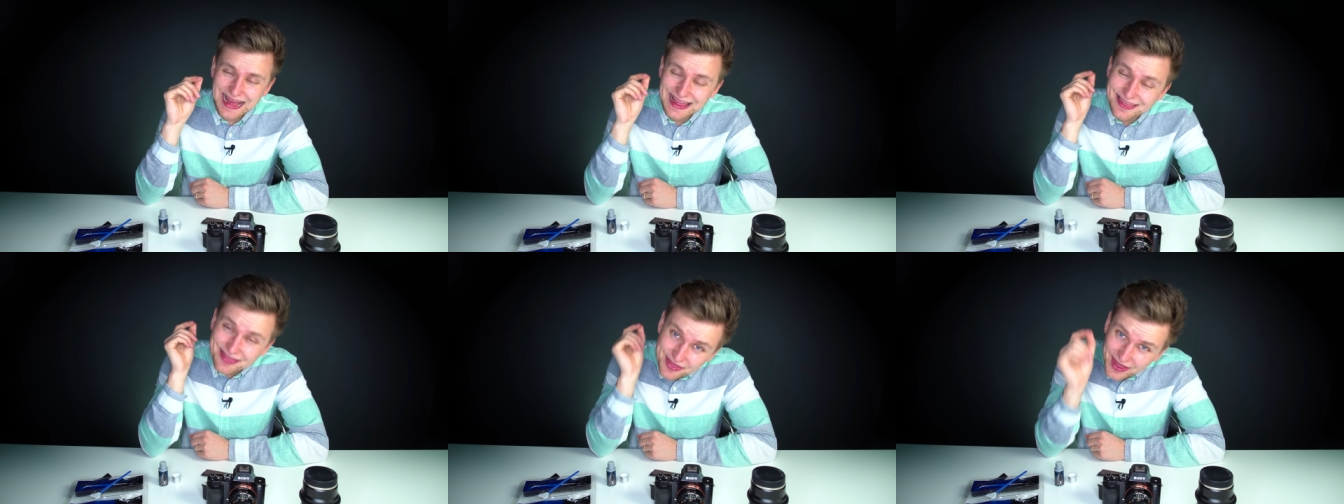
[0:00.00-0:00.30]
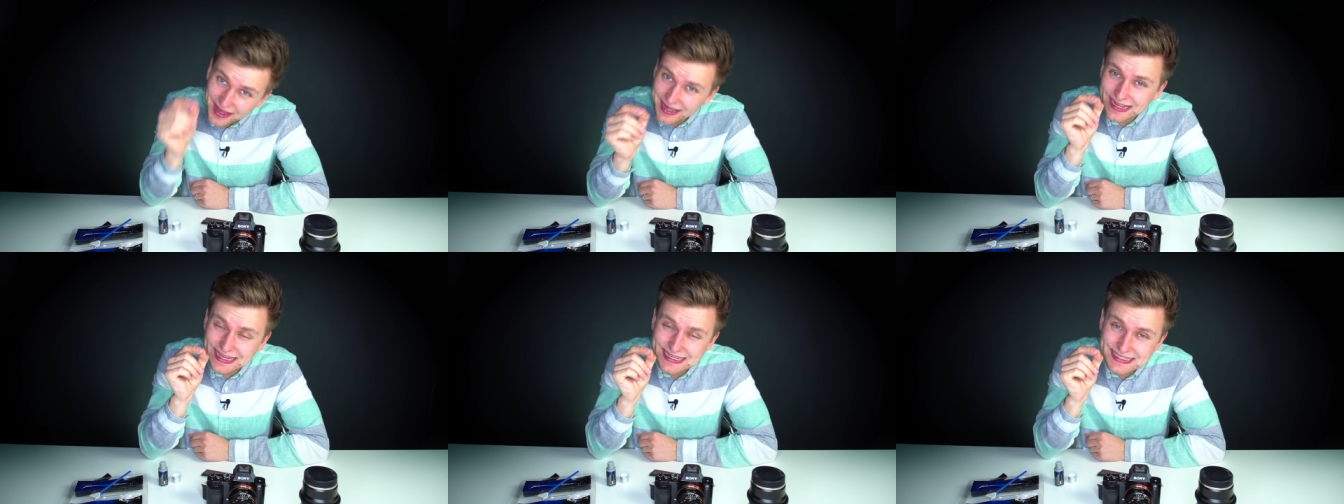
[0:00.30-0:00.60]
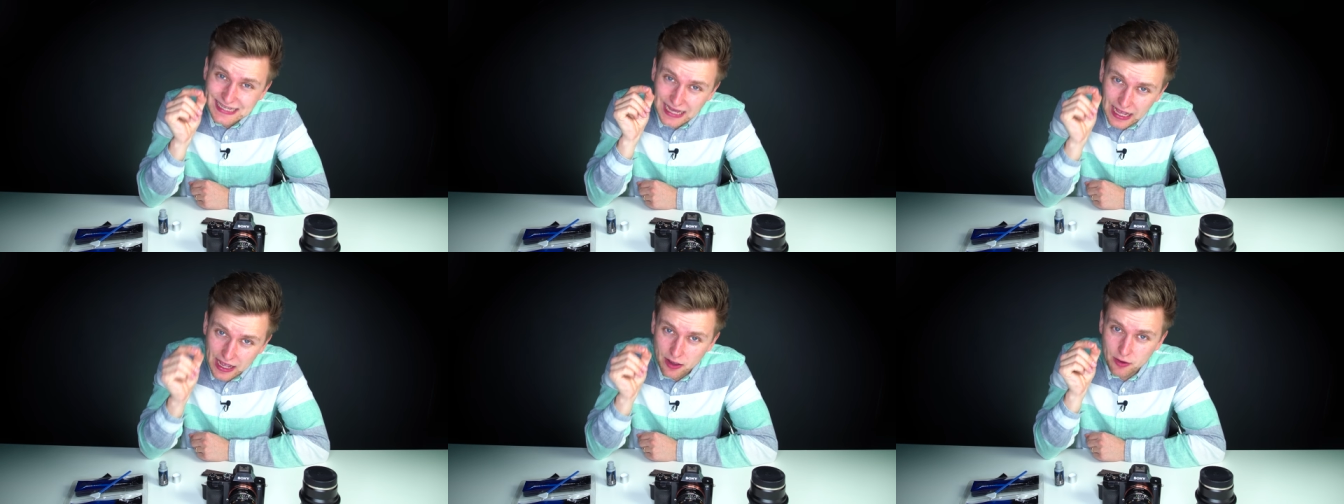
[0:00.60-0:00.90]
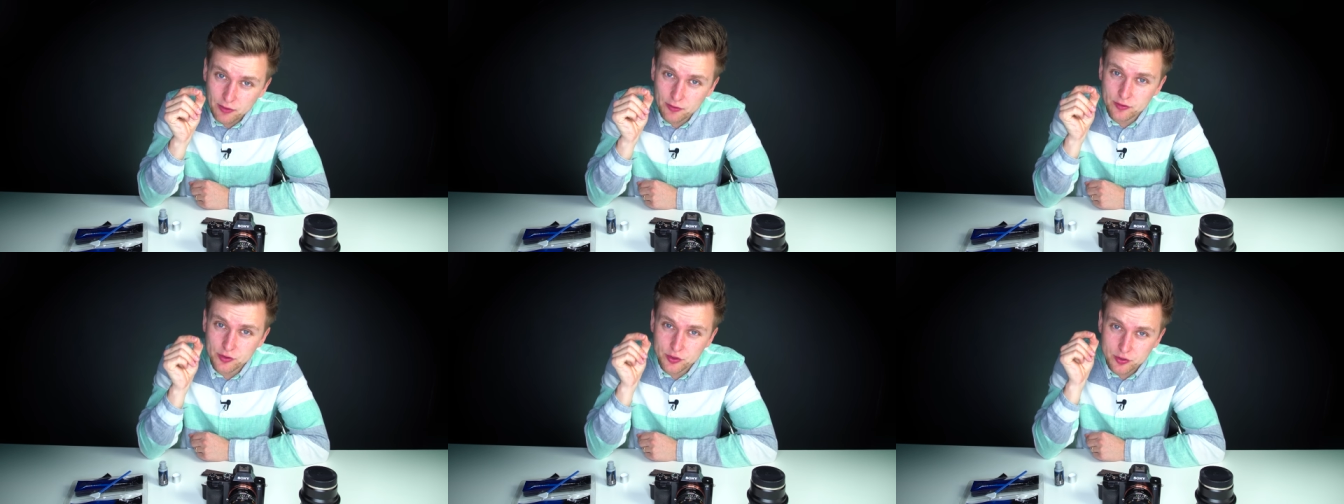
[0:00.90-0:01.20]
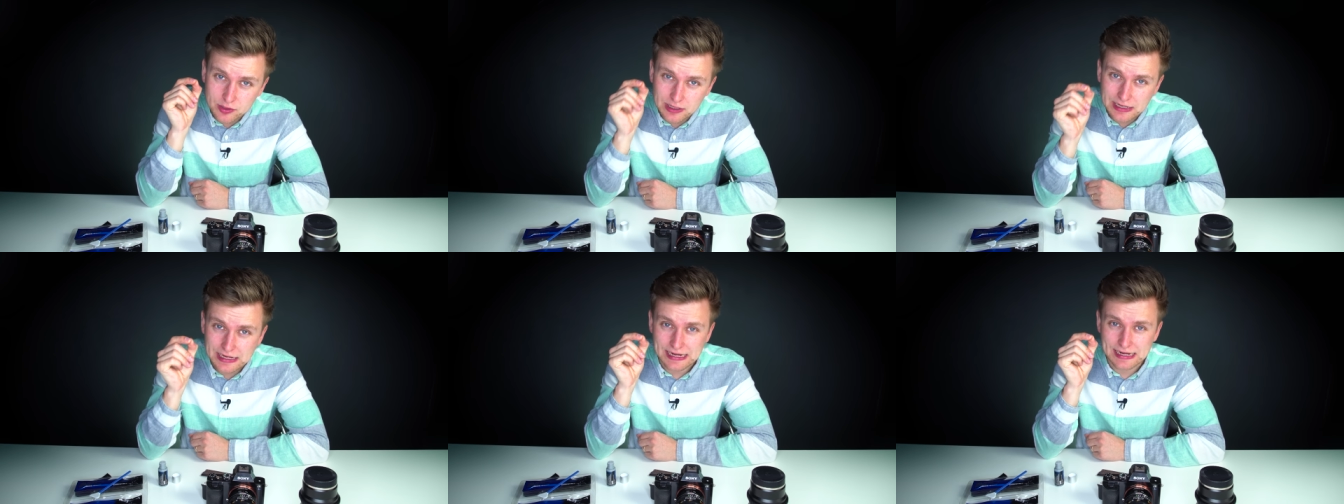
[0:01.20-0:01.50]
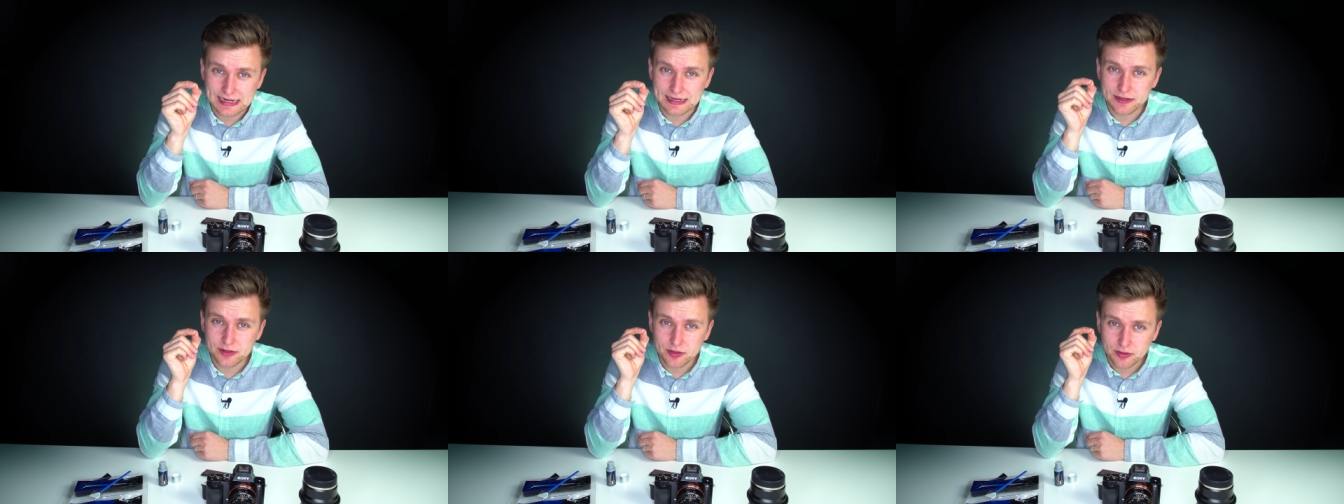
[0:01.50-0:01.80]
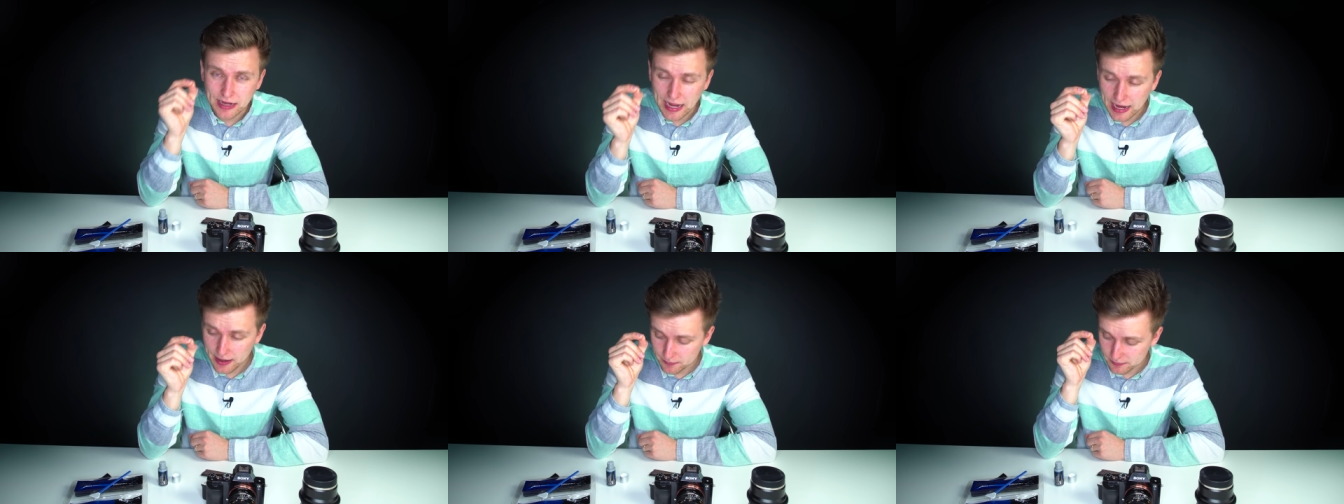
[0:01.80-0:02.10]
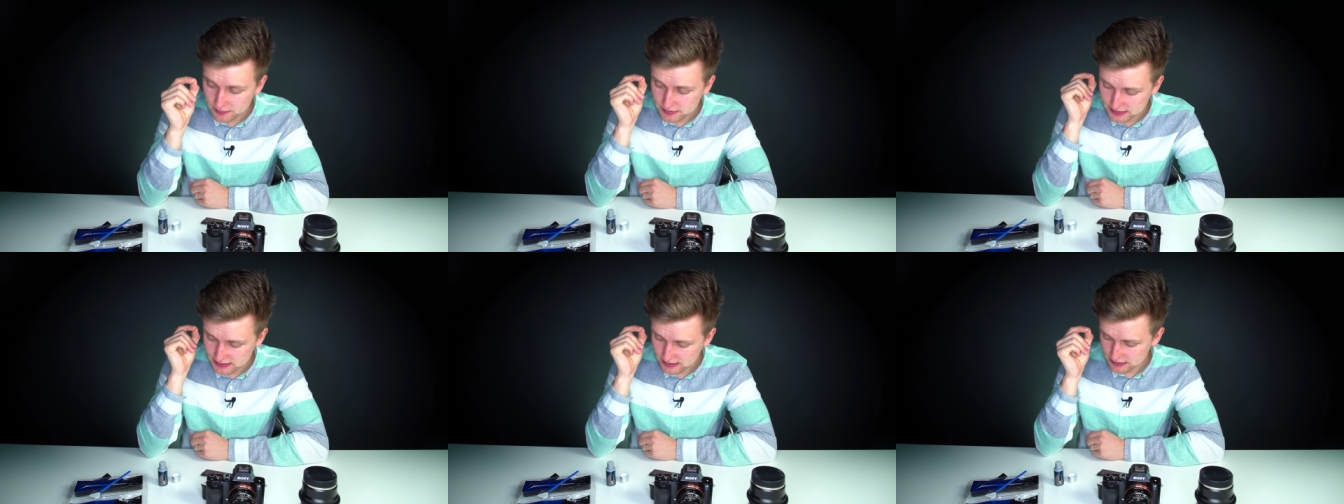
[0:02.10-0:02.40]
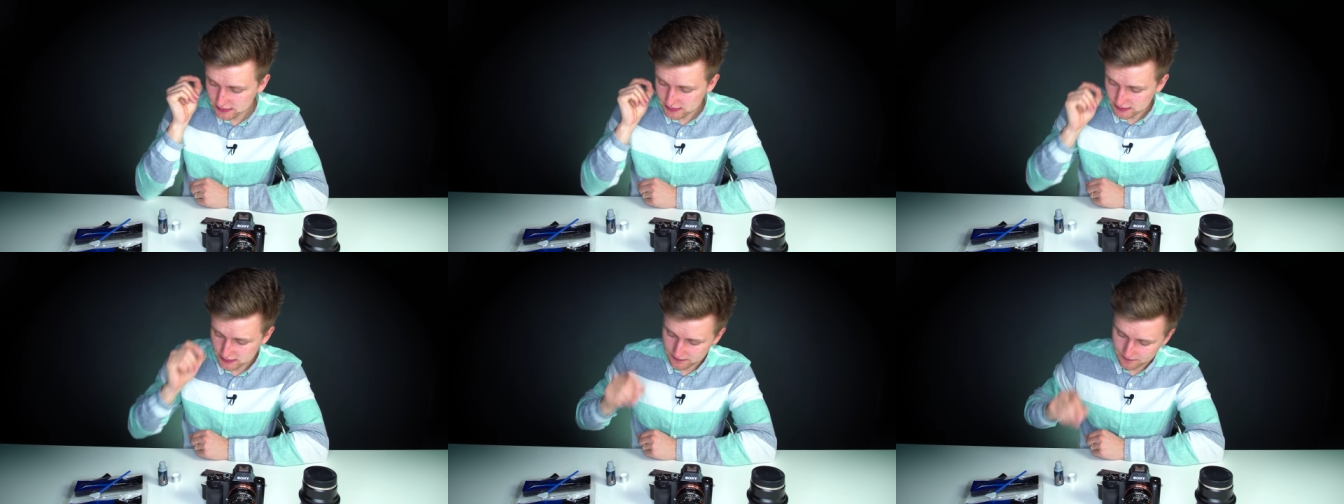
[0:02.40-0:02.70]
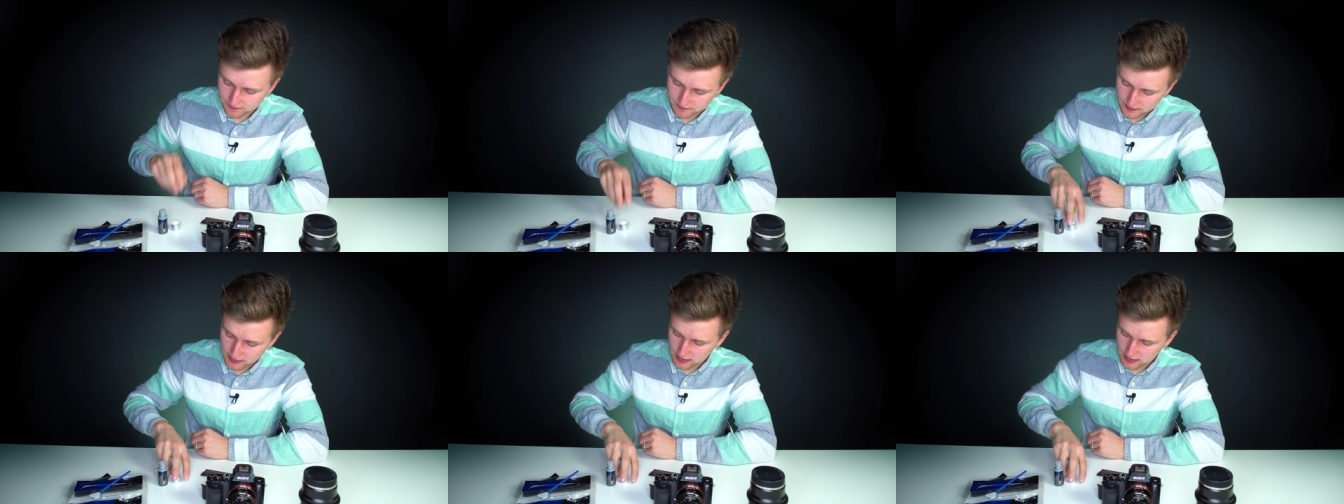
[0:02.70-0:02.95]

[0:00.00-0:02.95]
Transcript: And that is how you clean your camera sensor.